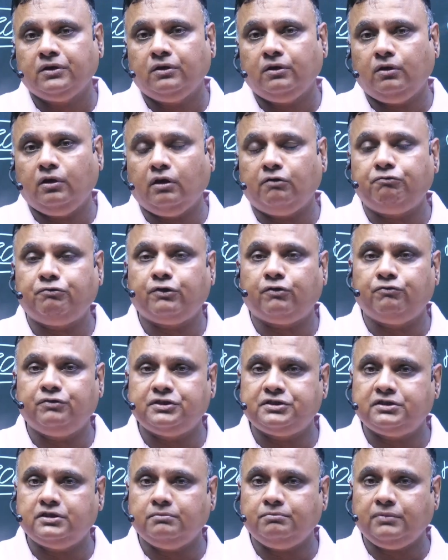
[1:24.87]
Love for
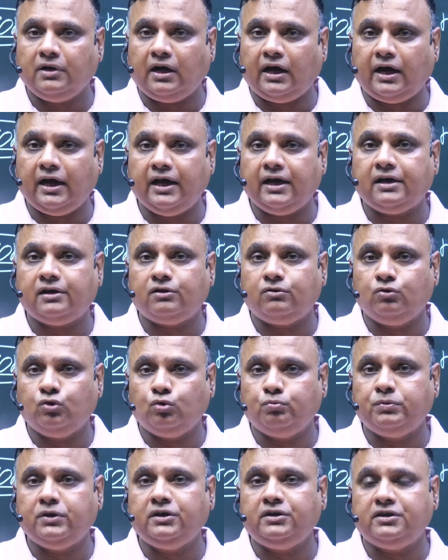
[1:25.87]
wisdom, higher,
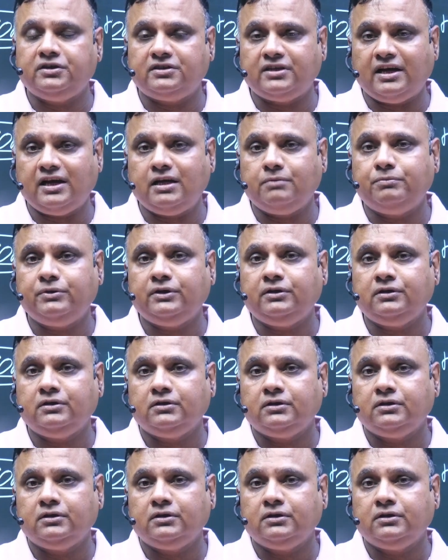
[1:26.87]
noble, desirable,